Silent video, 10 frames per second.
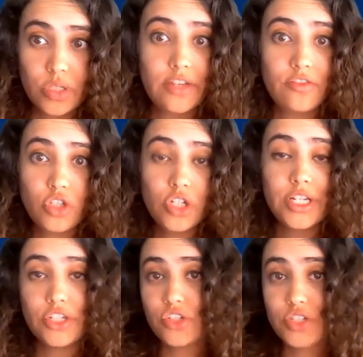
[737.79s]
If
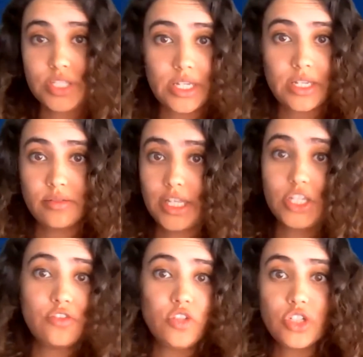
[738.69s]
you're interested,
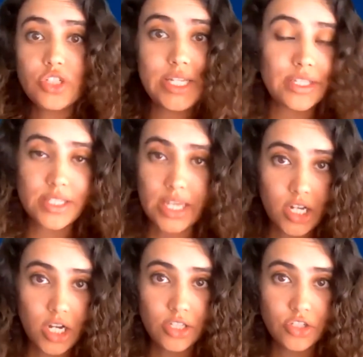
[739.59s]
like if you're taking
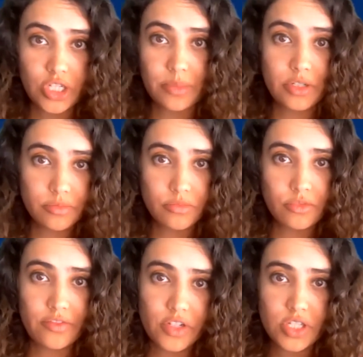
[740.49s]
psychology, I'm going to
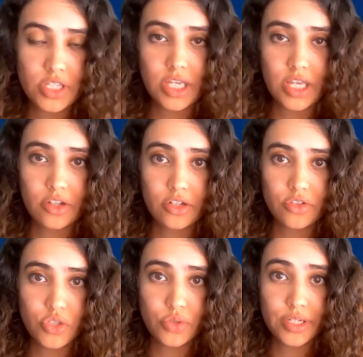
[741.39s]
reference the other
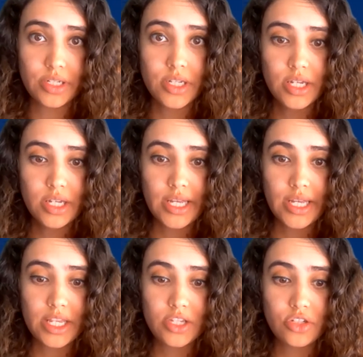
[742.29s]
student,
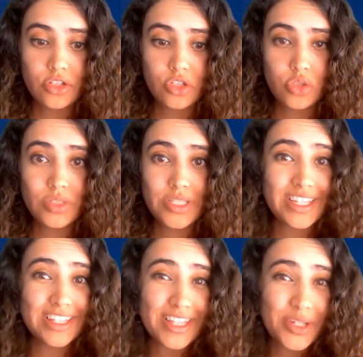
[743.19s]
and you
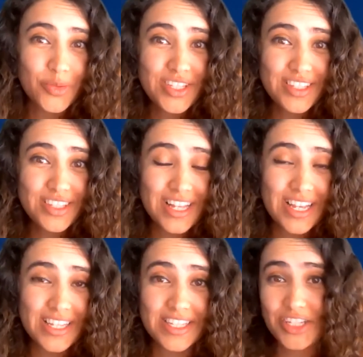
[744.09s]
take a linguistics
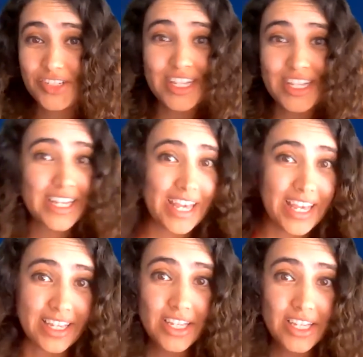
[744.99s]
class and you're like,
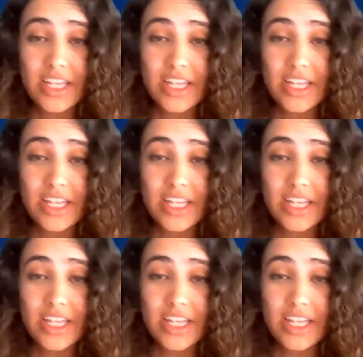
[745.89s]
hey,